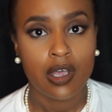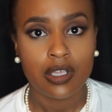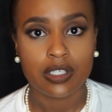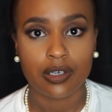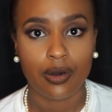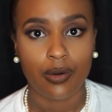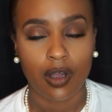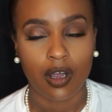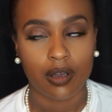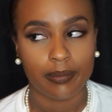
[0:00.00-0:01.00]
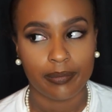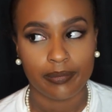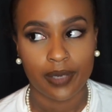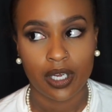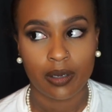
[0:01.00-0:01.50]
So
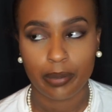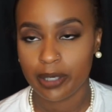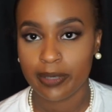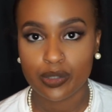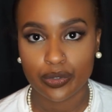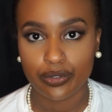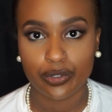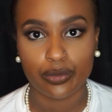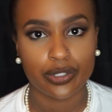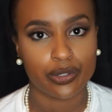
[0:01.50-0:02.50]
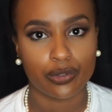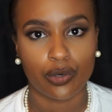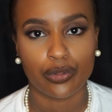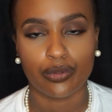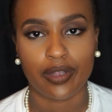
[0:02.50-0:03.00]
pretty much what you'll do is you'll go
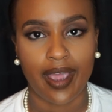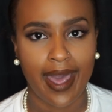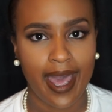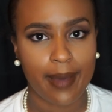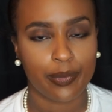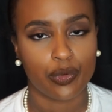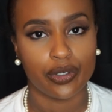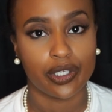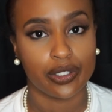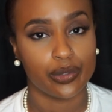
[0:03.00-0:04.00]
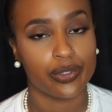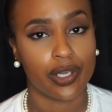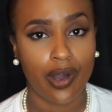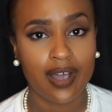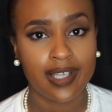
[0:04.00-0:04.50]
through their app, or you can do it
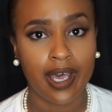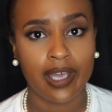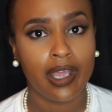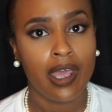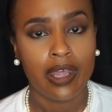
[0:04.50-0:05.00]
online.